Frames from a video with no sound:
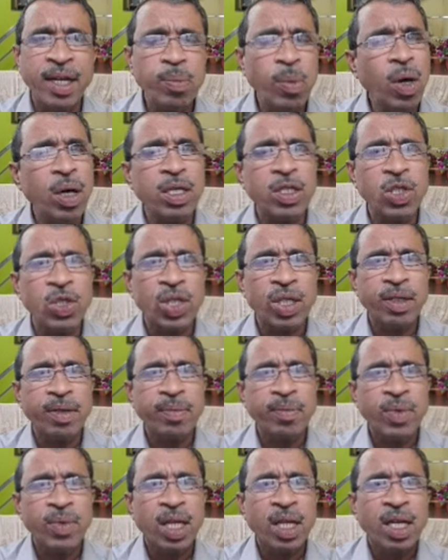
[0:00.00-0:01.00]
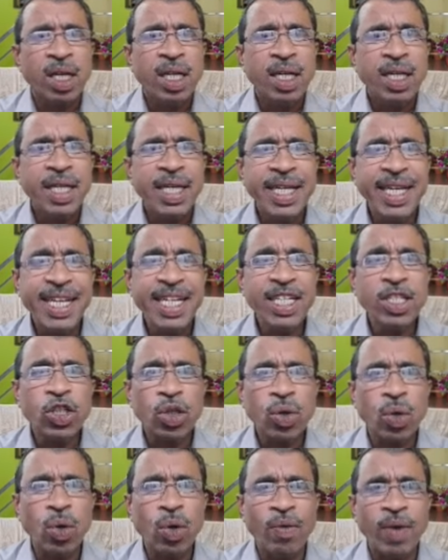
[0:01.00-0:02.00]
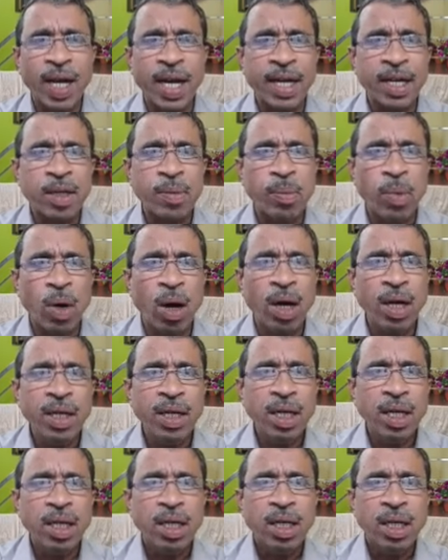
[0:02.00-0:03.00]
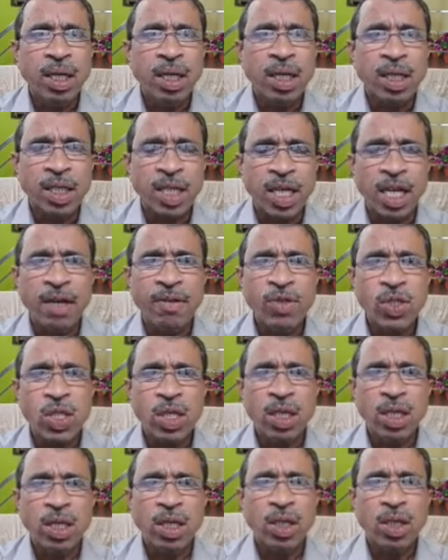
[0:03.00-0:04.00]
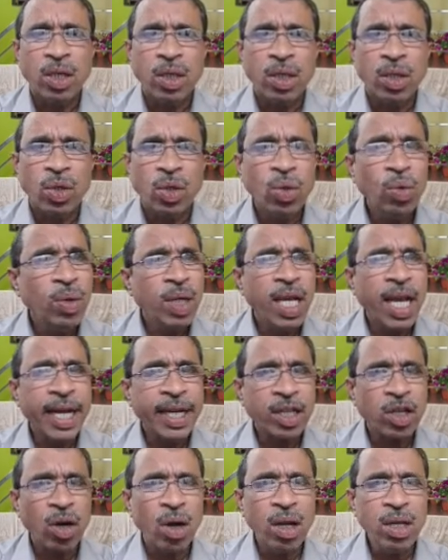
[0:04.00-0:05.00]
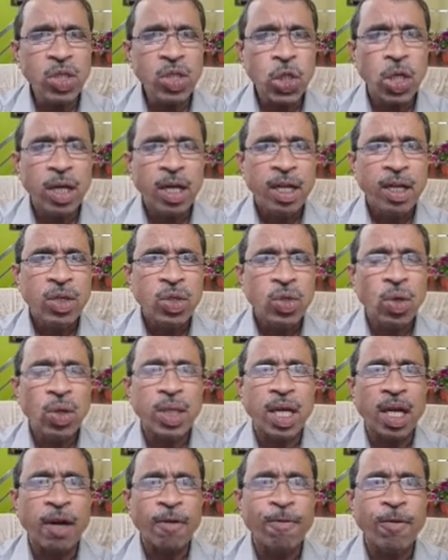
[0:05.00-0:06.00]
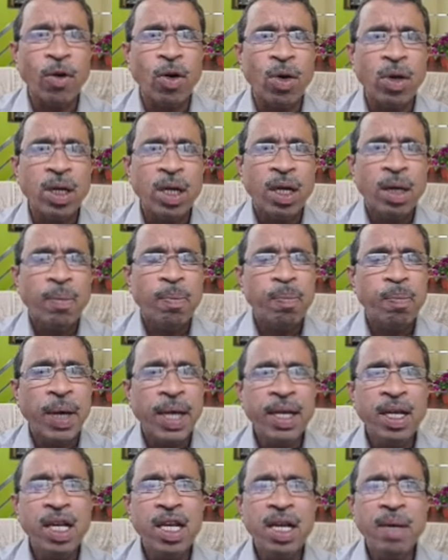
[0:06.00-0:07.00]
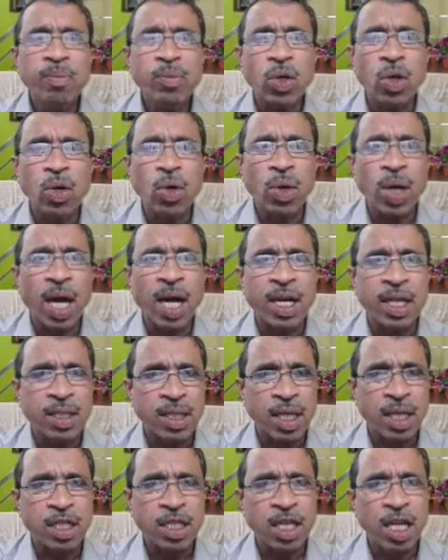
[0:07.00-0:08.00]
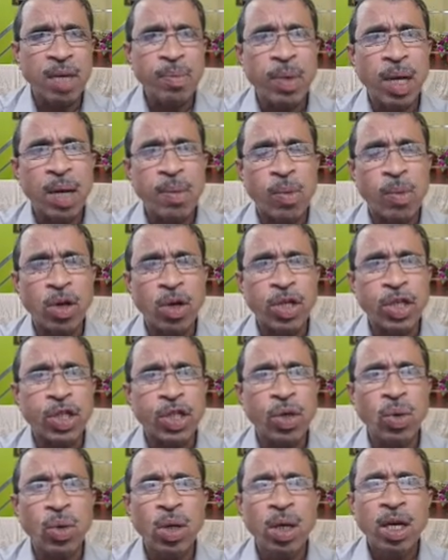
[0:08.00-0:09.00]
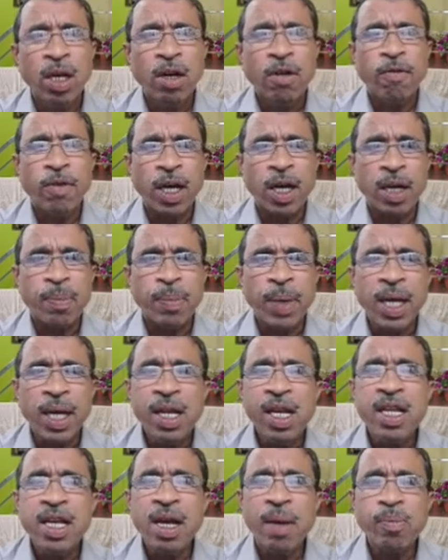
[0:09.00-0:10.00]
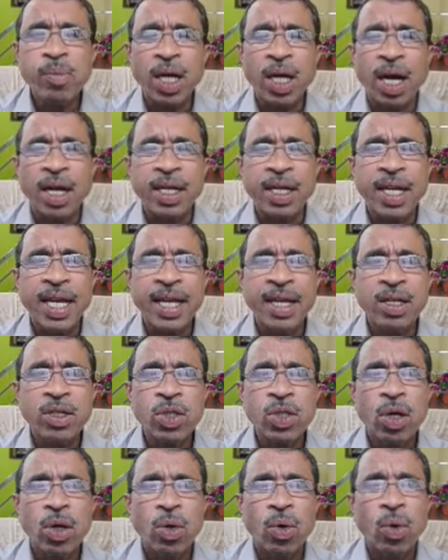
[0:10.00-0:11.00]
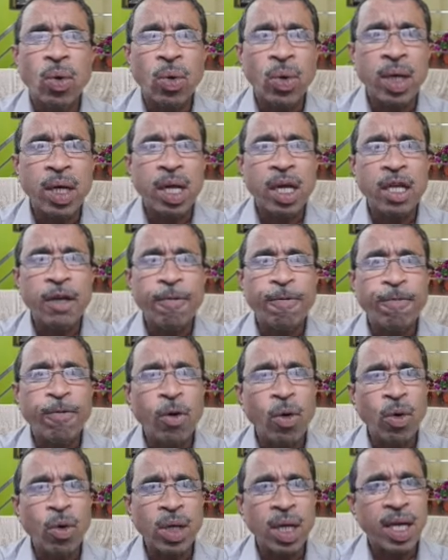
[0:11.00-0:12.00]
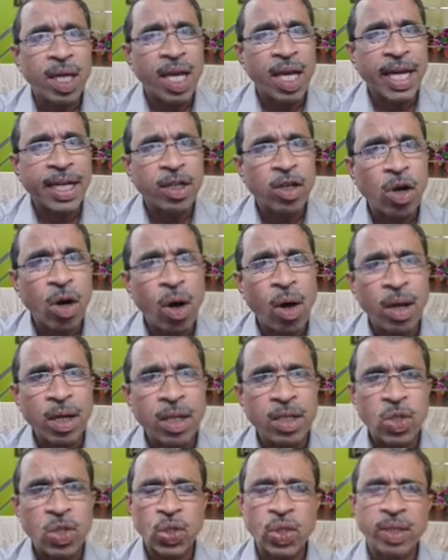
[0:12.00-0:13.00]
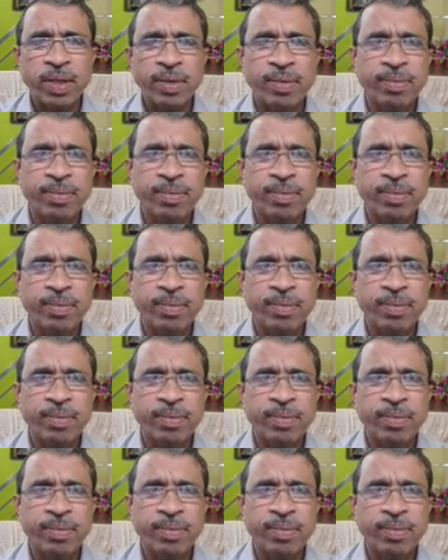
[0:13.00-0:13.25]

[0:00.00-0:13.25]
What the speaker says: bonds. Each covalent bond gives 2 electrons. So therefore, beryllium chloride is a stable molecule where beryllium contains only 4 electrons.